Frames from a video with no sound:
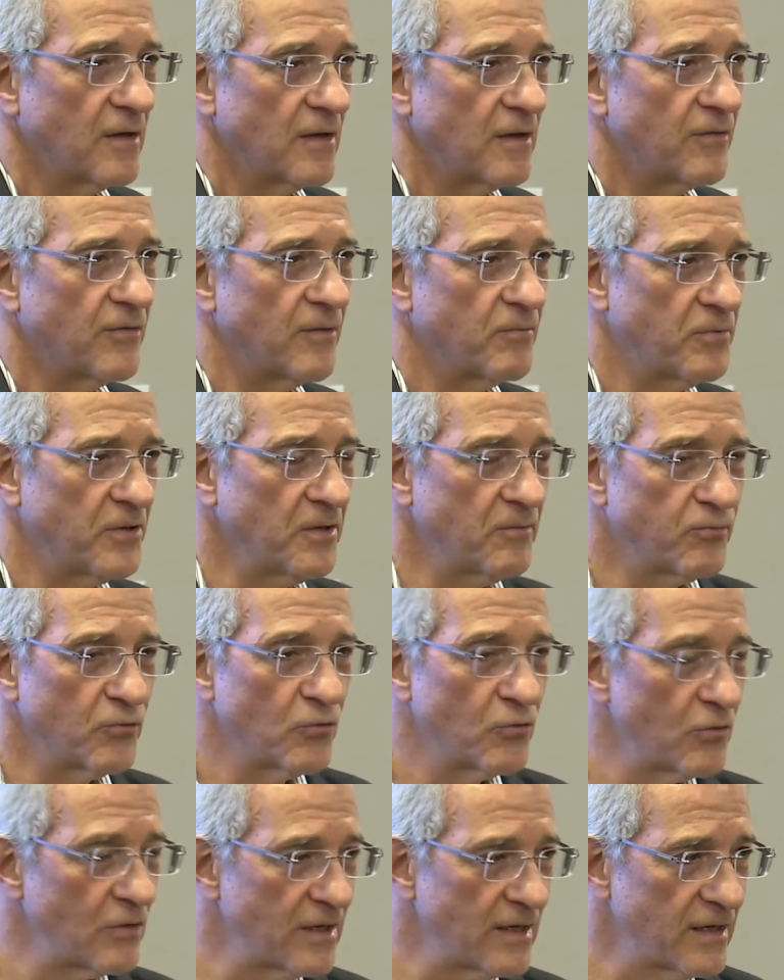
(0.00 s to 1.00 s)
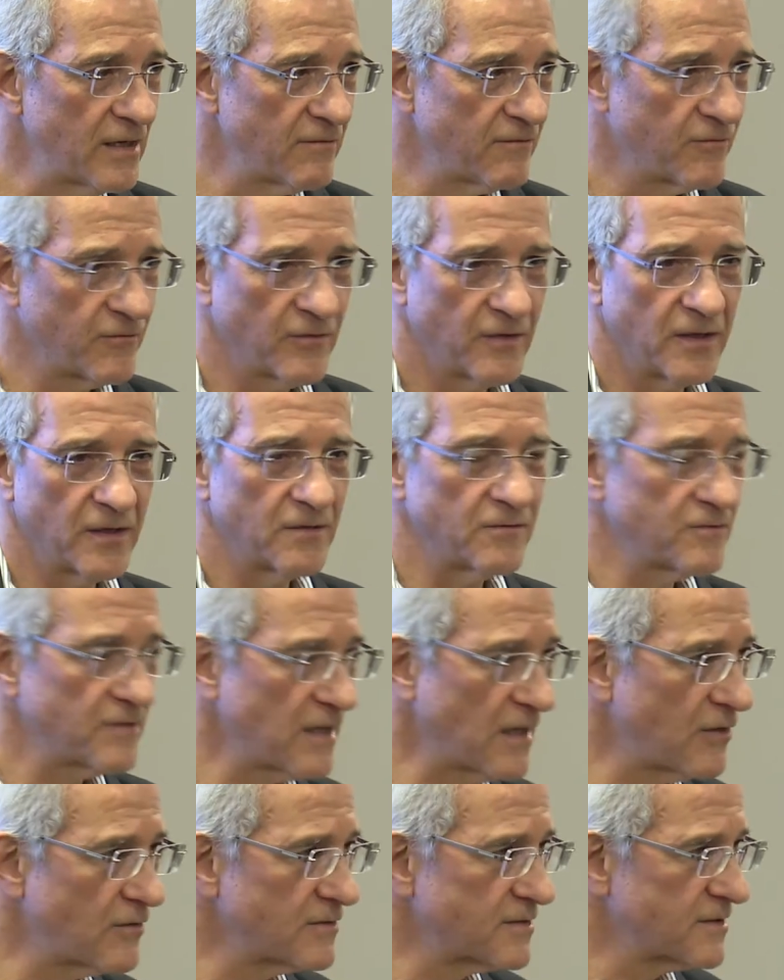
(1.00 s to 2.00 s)
the people who live in
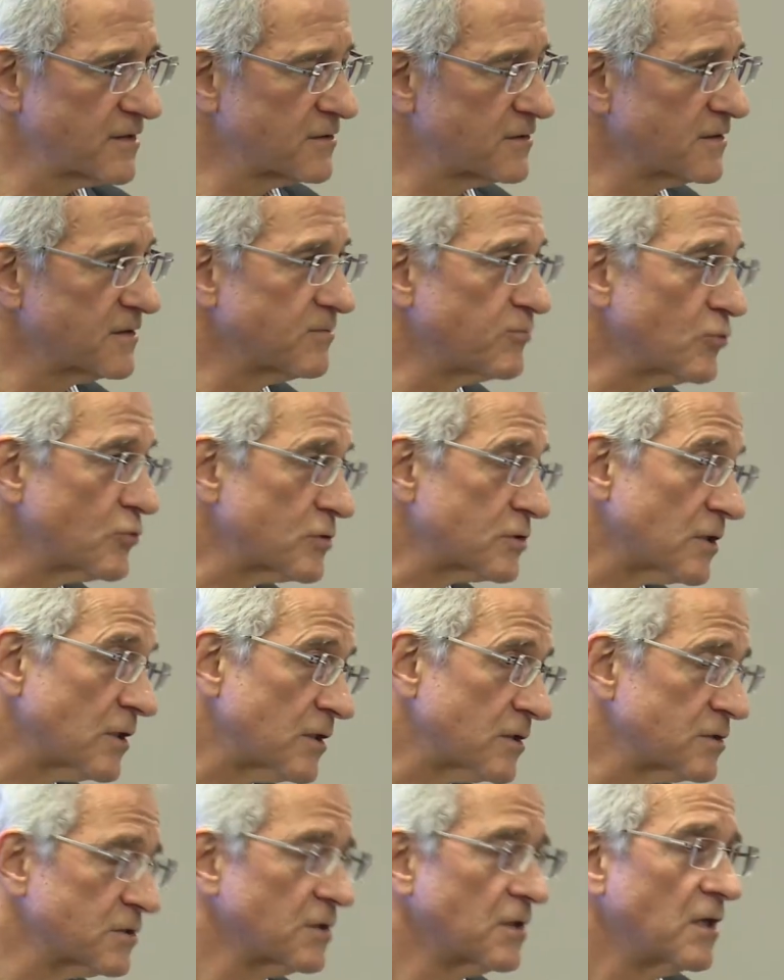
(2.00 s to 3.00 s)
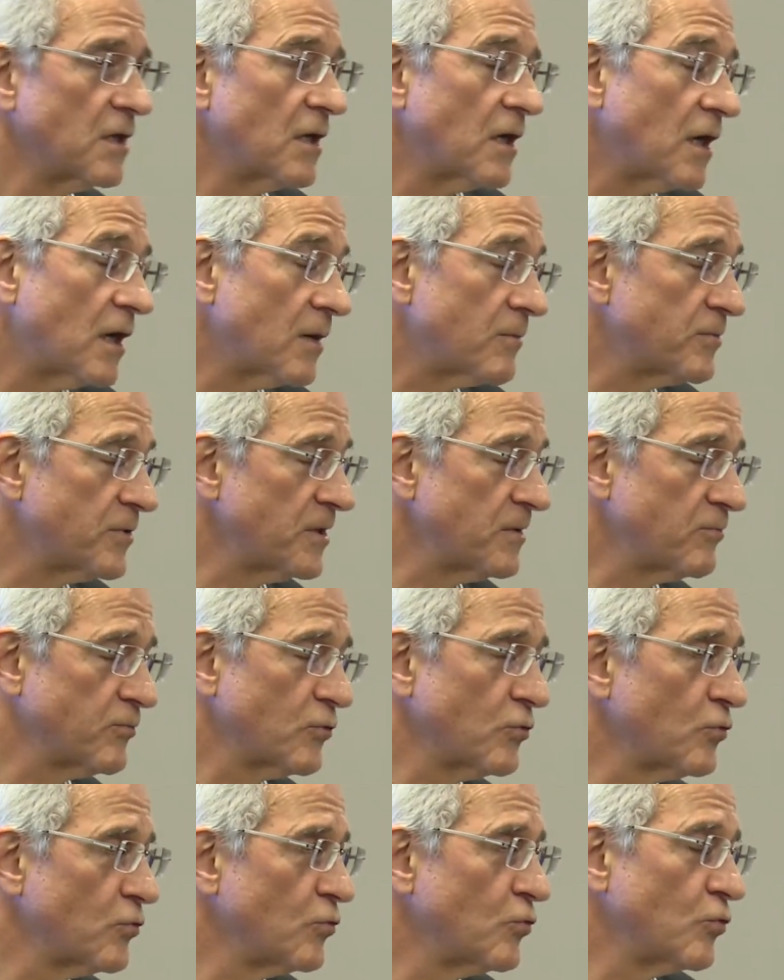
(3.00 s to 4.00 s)
towns such as Buczacz are
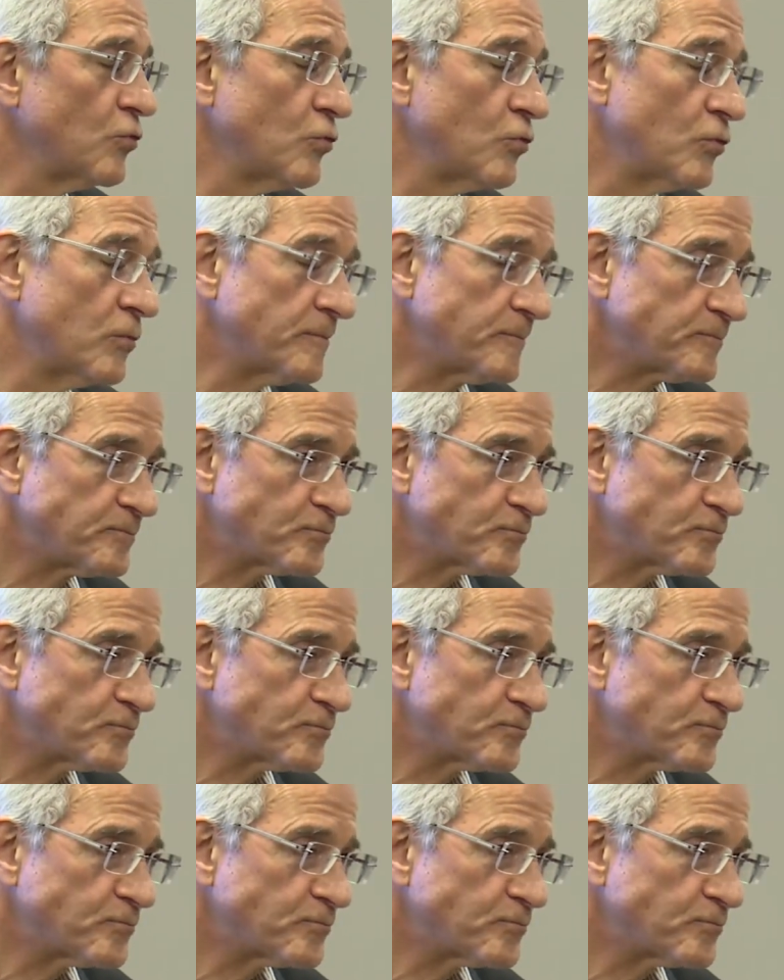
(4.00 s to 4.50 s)
people who